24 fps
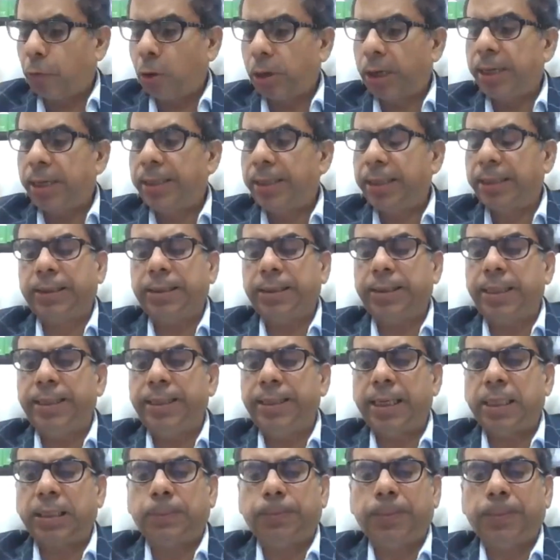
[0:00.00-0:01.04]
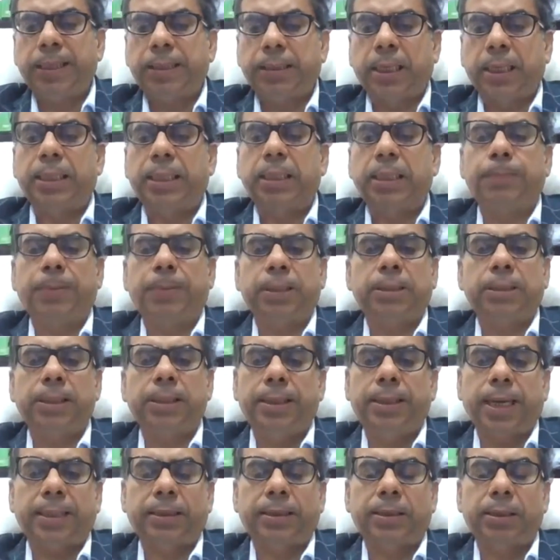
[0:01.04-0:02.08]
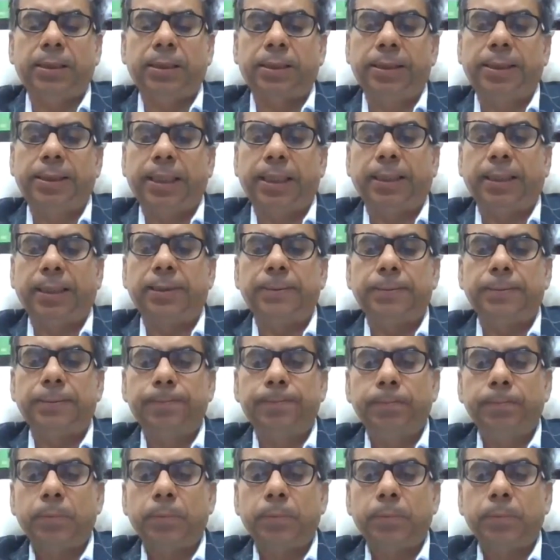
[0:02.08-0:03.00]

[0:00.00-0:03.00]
a foreign resident has paid 30% tax in India,